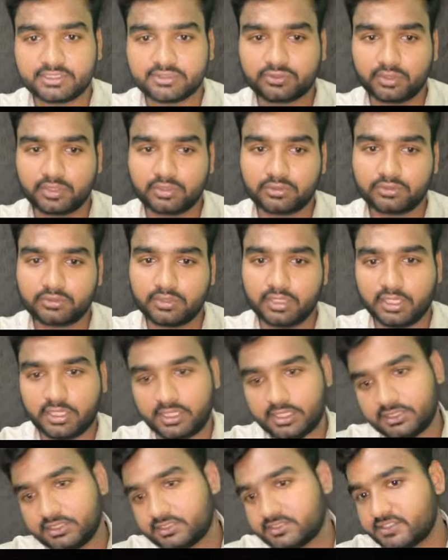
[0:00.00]
going to
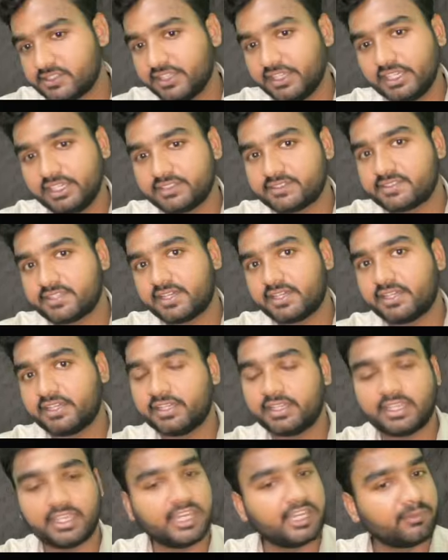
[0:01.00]
just see is there
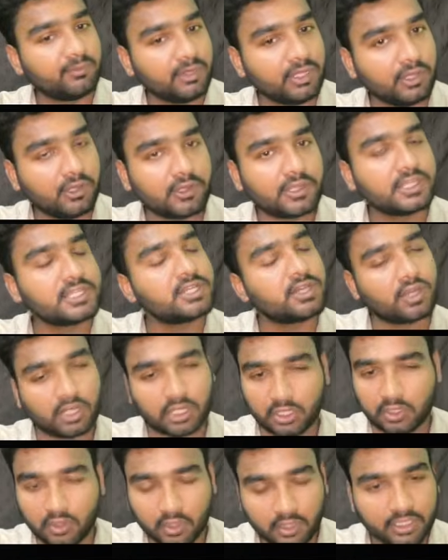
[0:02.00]
any admin login or
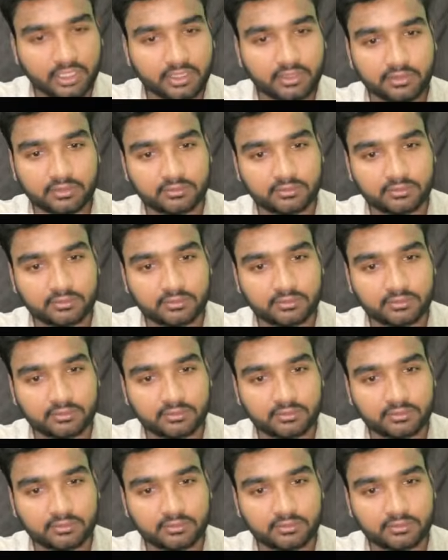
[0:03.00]
login.